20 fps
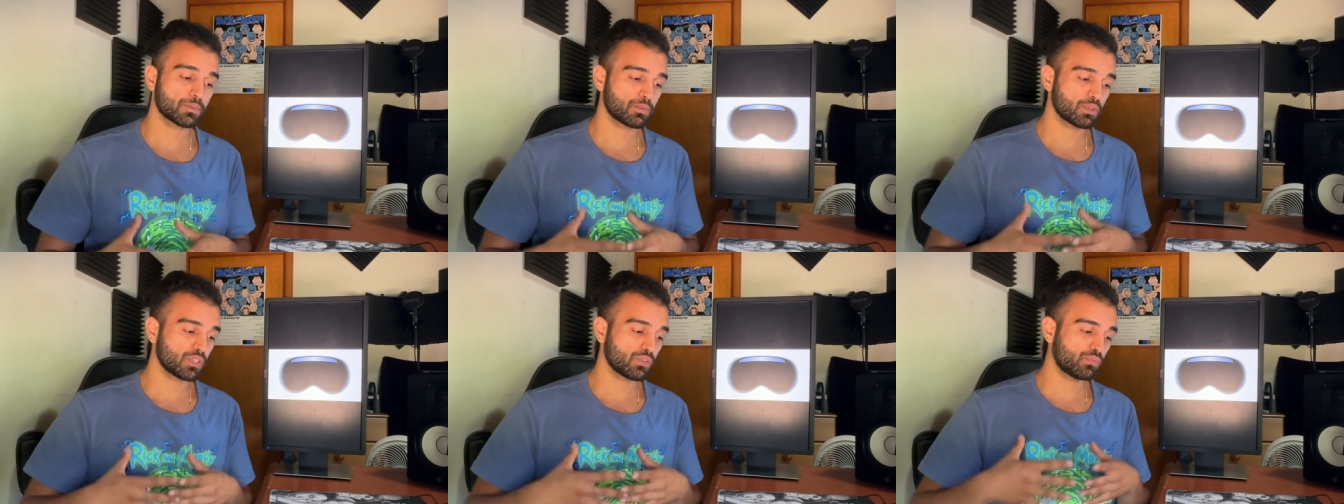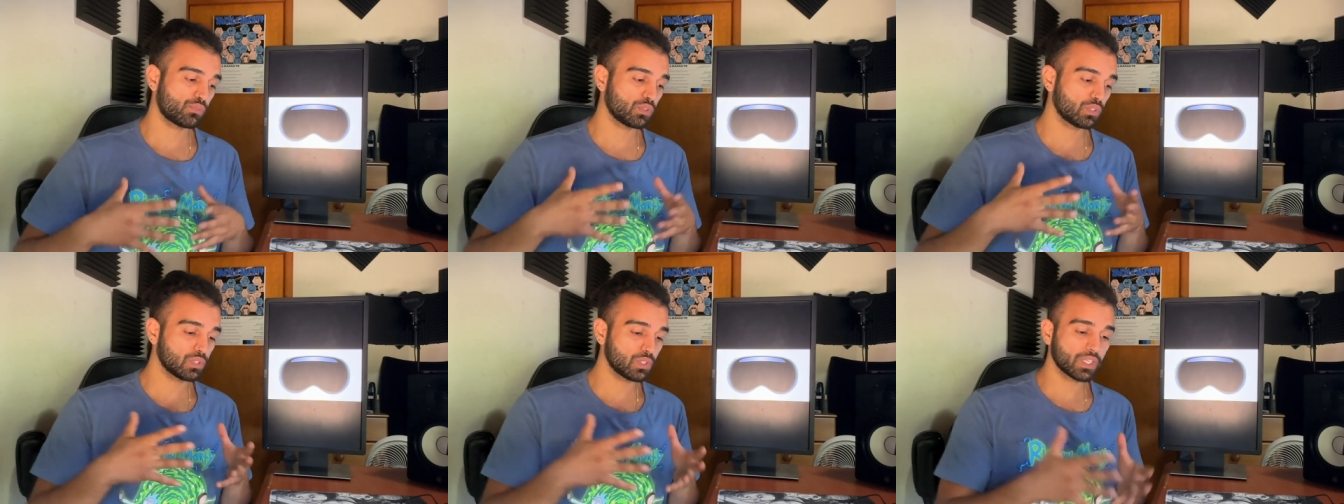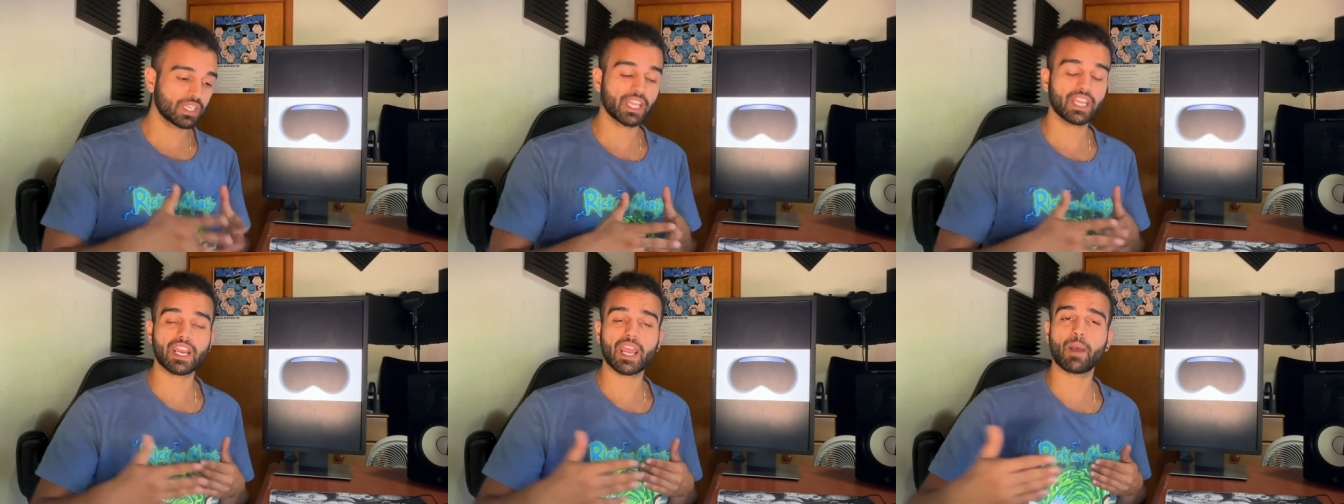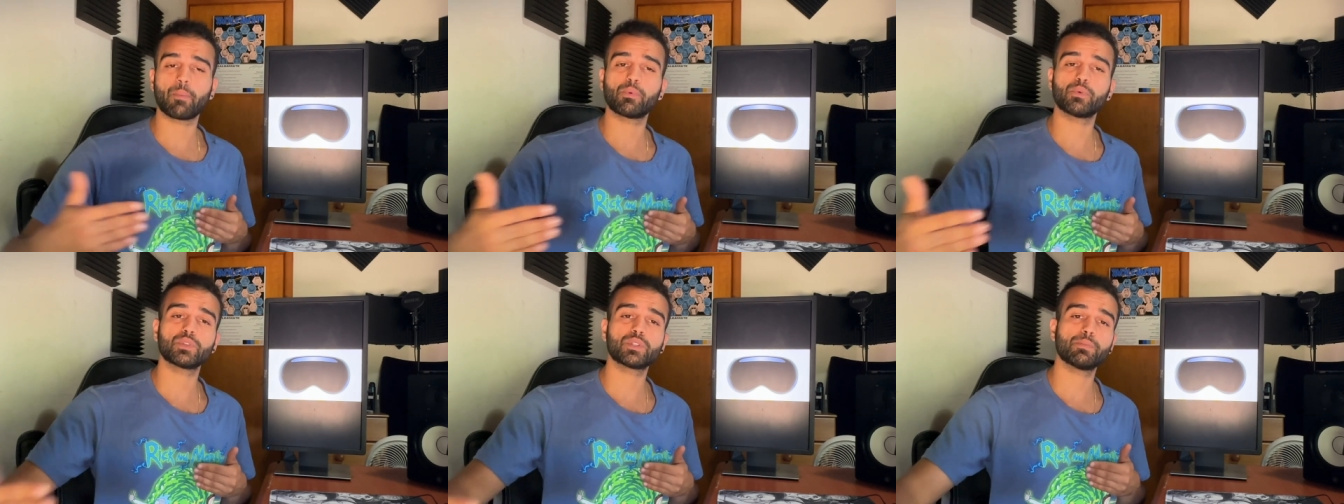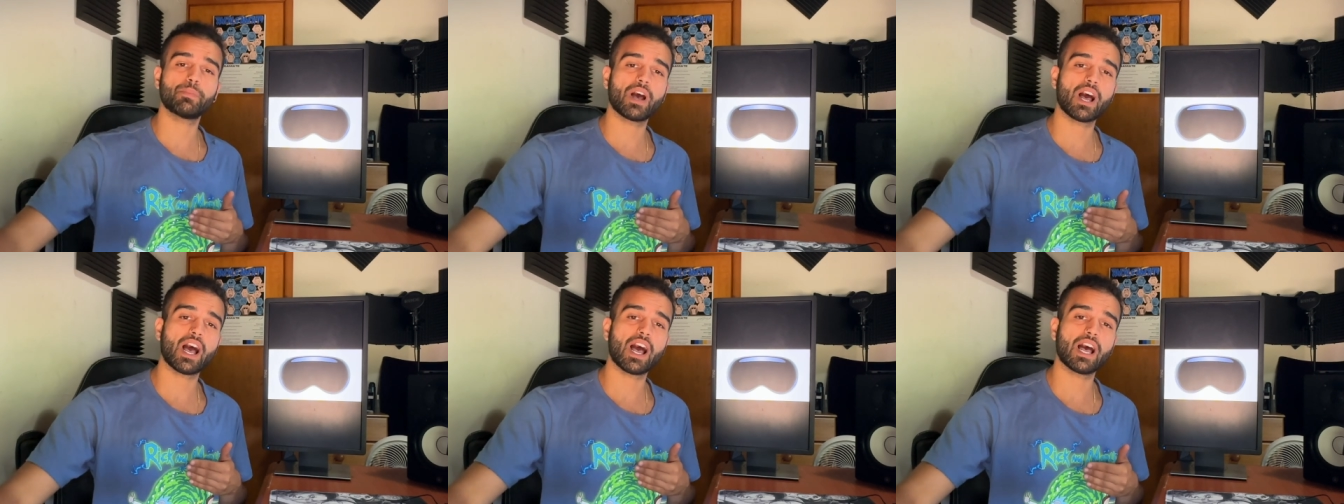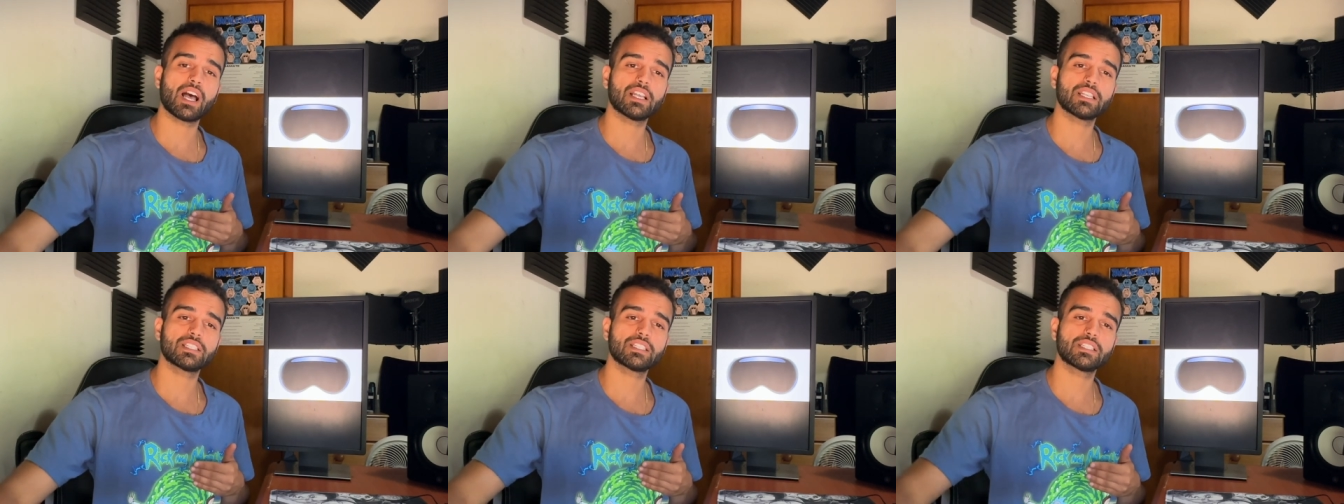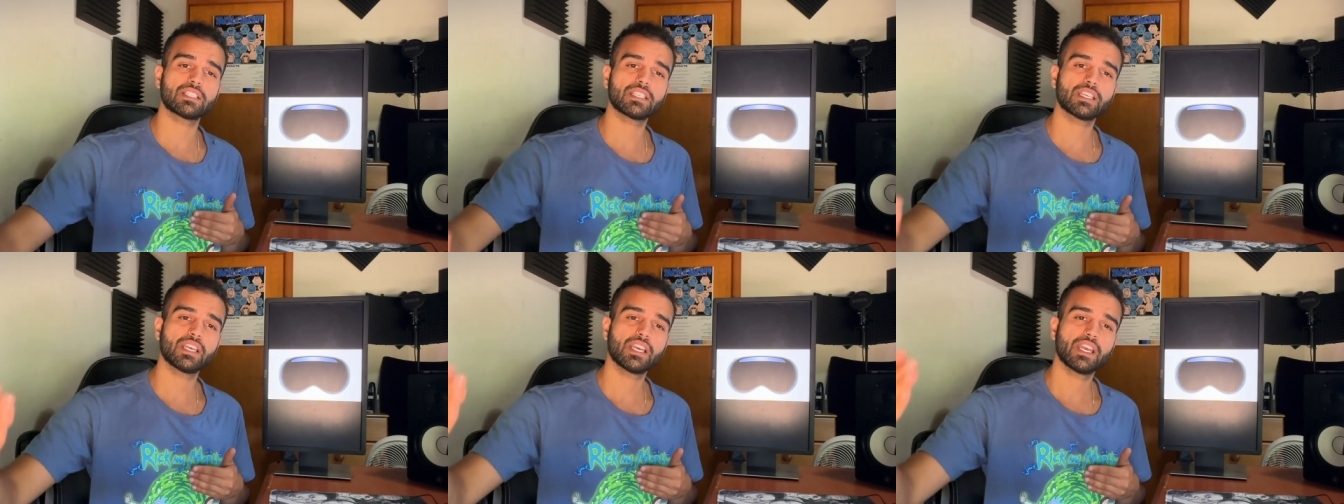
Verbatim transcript: but if you look at Apple's past,